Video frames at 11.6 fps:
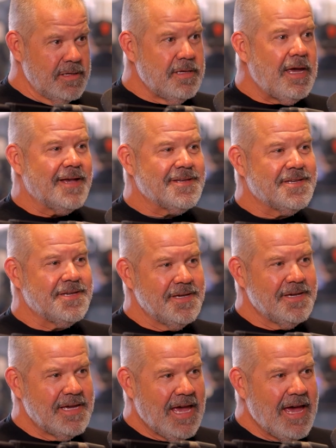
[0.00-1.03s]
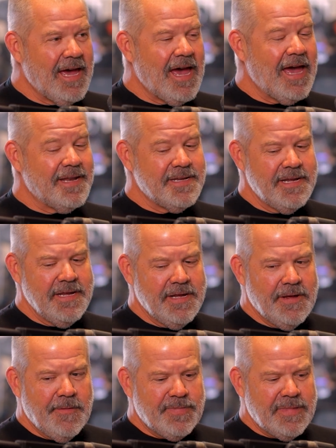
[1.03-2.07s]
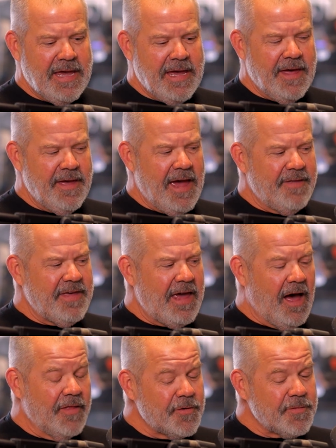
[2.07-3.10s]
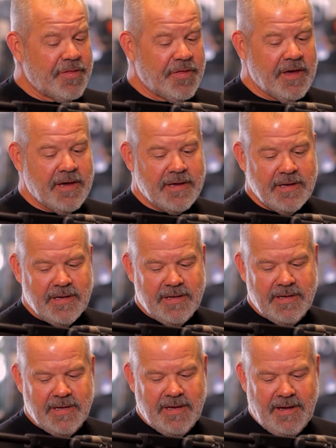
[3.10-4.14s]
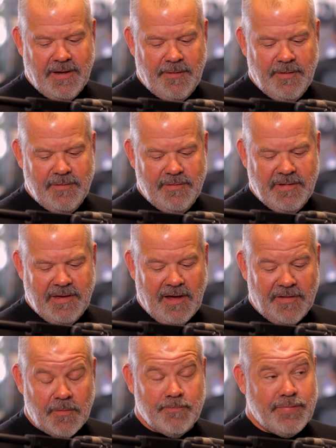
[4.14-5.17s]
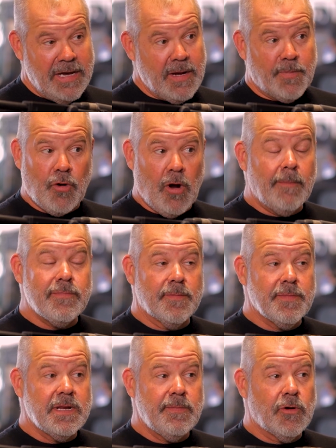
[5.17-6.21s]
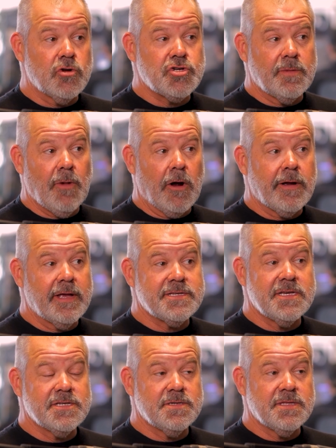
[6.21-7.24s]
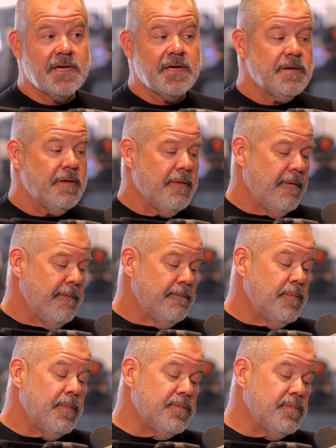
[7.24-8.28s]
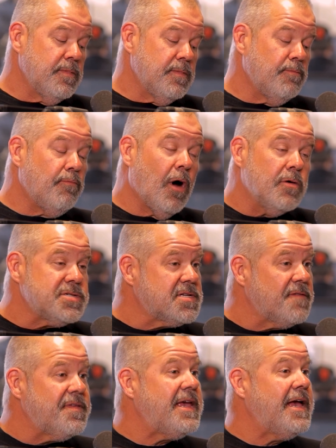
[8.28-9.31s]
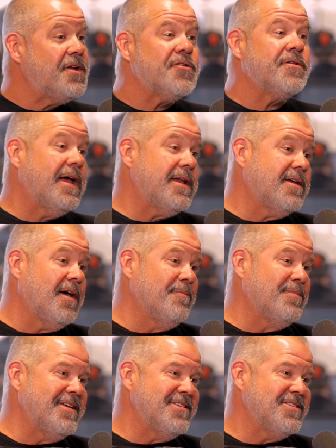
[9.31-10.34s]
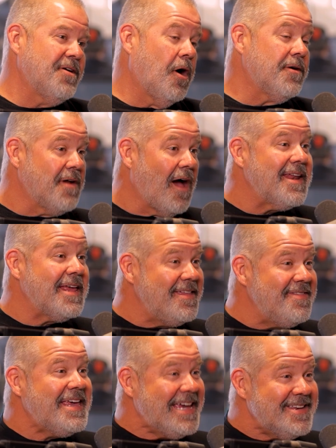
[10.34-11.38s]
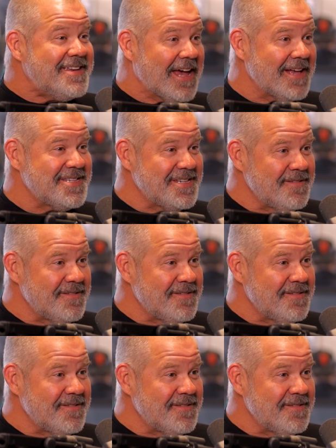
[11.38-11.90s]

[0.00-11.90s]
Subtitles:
Yes. And the other thing, the other big problem in emerging markets is that most of the internet companies are not in the index.